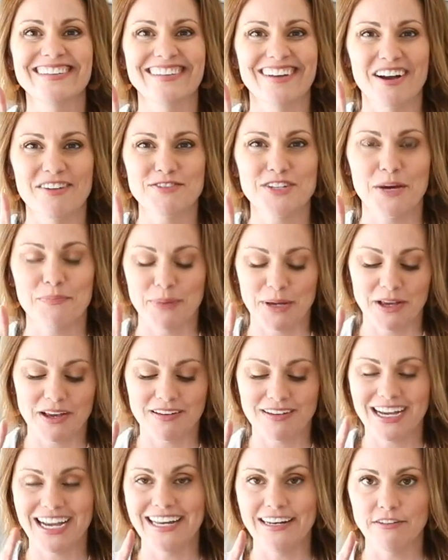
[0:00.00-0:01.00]
Off
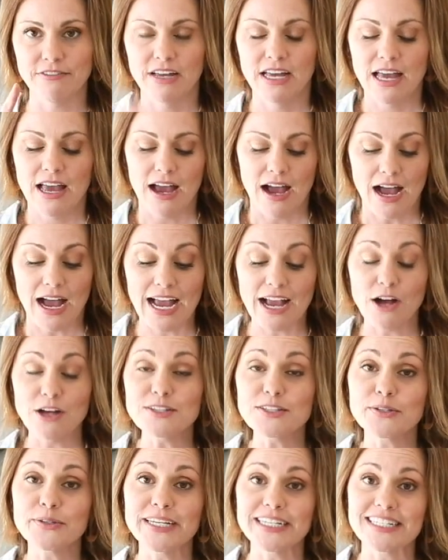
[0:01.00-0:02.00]
topic, kind of. I
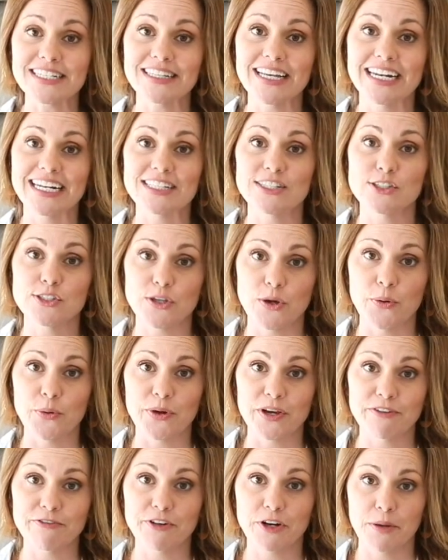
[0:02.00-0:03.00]
also like to let it
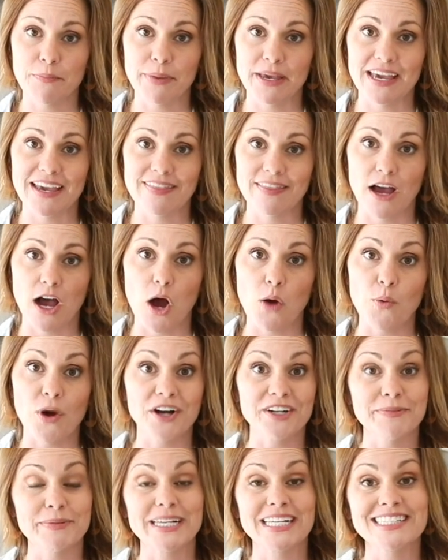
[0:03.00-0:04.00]
soak for a bit in the hot
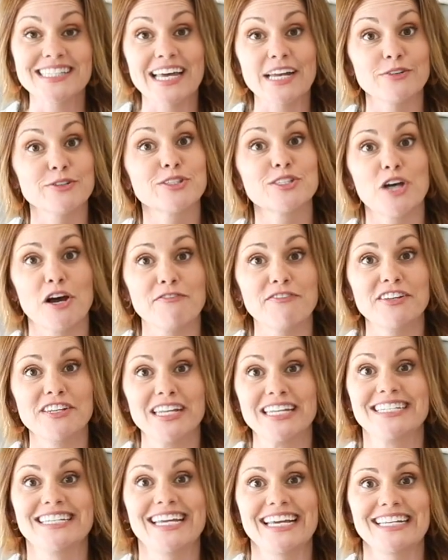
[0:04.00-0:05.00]
water because that'll soften
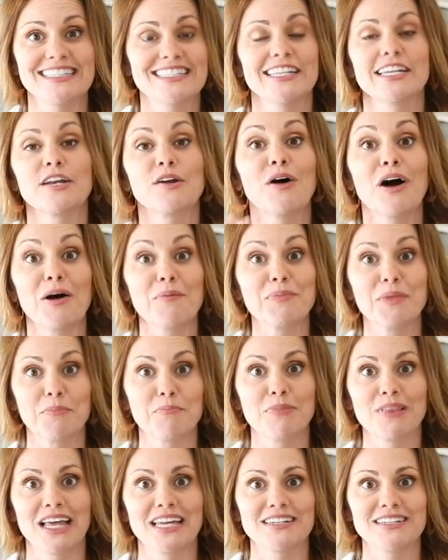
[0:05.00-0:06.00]
the dates and it'll help
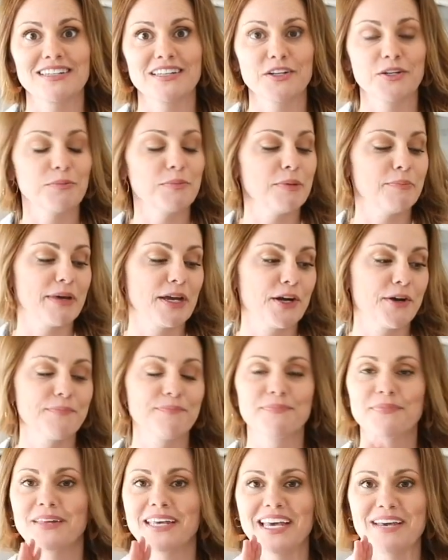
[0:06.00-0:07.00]
them blend a little bit better.
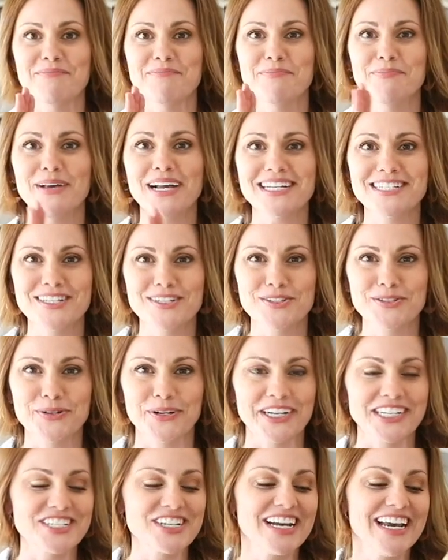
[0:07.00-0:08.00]
Okay, back to
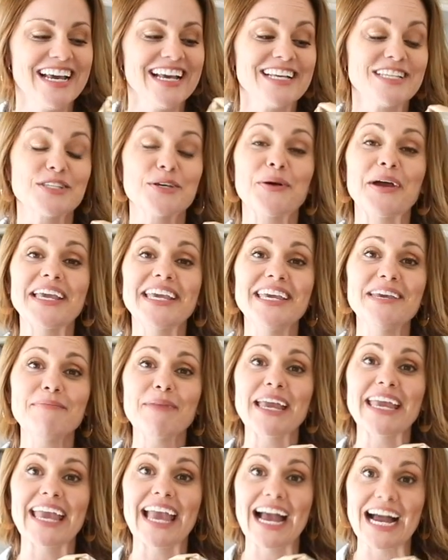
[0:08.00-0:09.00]
storage. So I keep
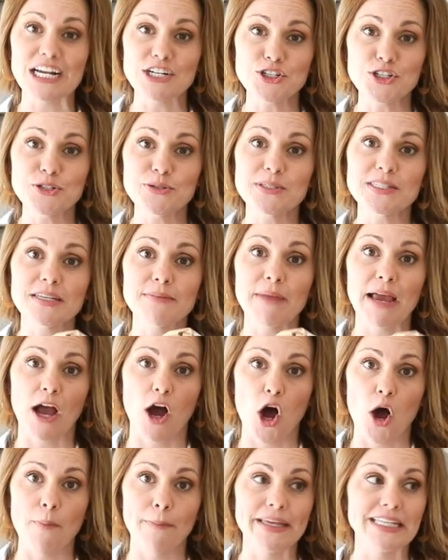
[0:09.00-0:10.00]
my cashews and my
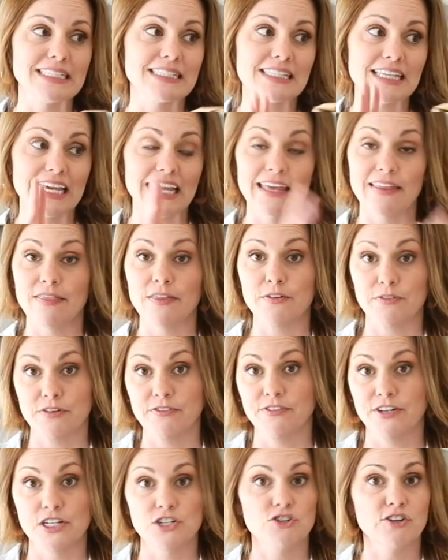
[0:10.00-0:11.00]
almonds in the
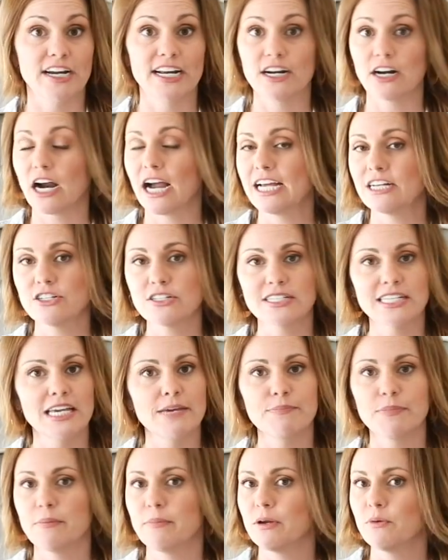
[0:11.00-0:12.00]
refrigerator. I just
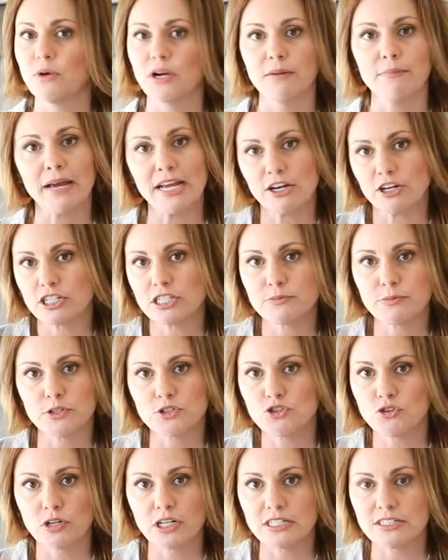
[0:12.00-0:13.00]
keep them in one of my crisper
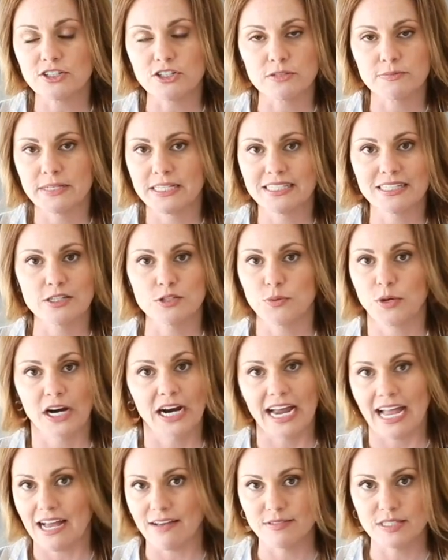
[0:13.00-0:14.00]
drawers just because it's where
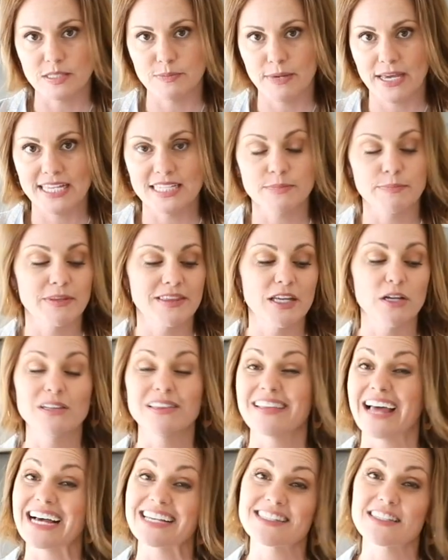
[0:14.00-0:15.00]
I have space, but they'll
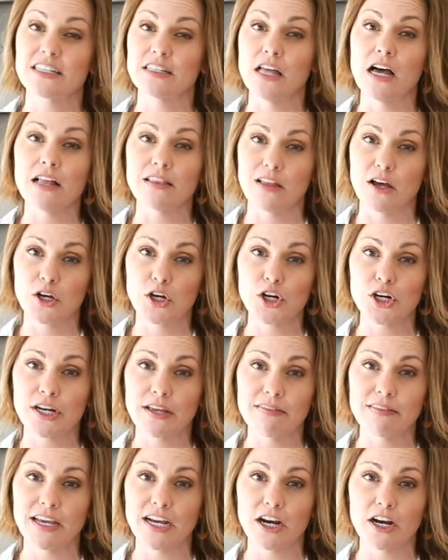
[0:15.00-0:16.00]
last a lot longer
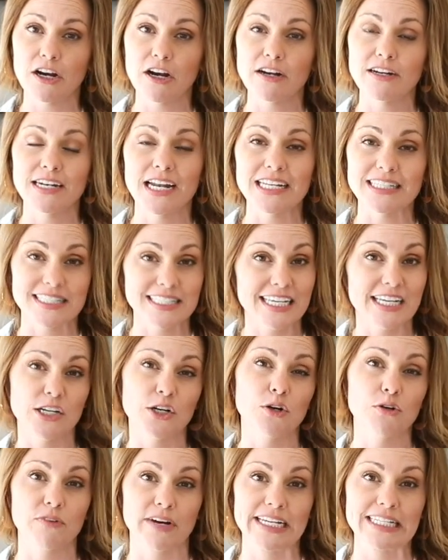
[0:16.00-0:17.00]
in there. Nuts can
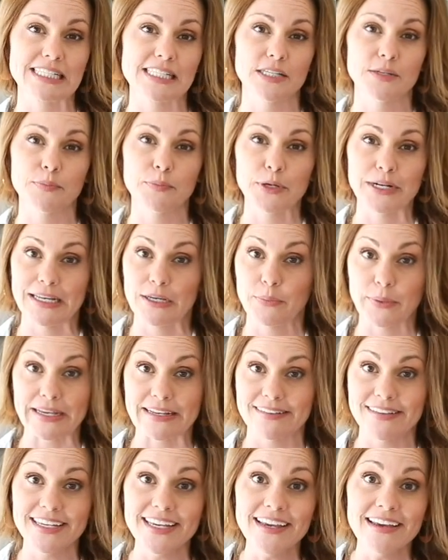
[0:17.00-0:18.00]
go rancid pretty
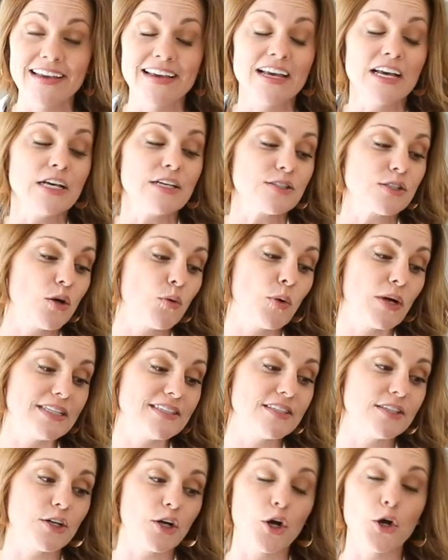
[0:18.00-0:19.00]
quickly. So
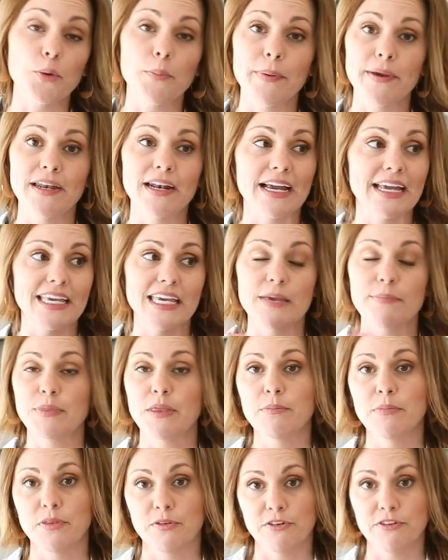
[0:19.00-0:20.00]
once they're open, I keep
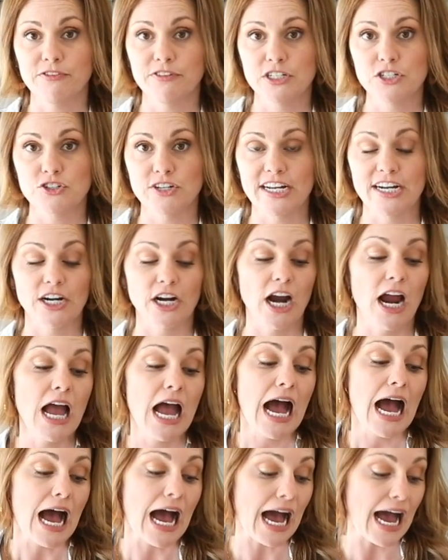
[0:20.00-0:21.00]
them in the refrigerator.
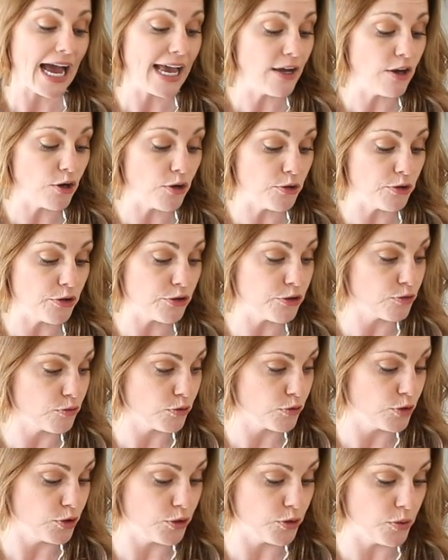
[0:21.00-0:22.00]
I go
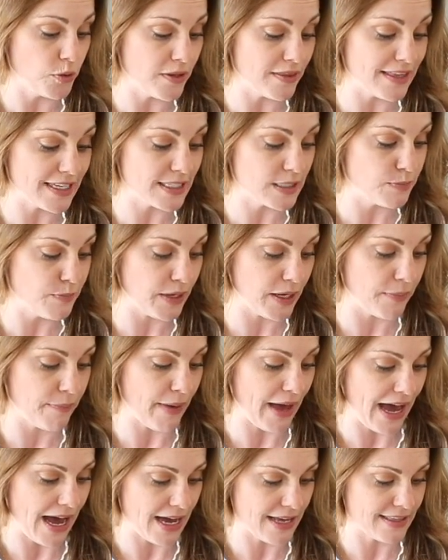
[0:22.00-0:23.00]
through this big
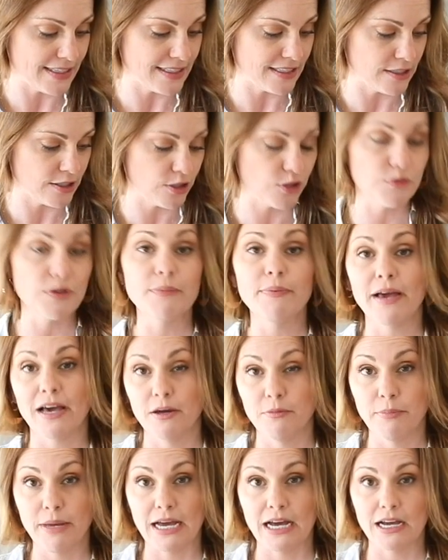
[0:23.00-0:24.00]
bag. This is a
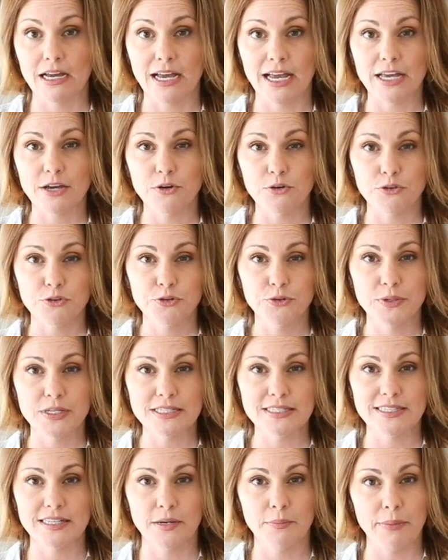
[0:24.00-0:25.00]
3-pound bag. I go through
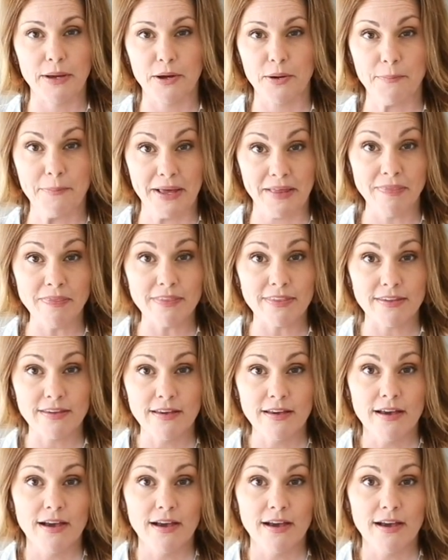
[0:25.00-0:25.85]
this in about a month.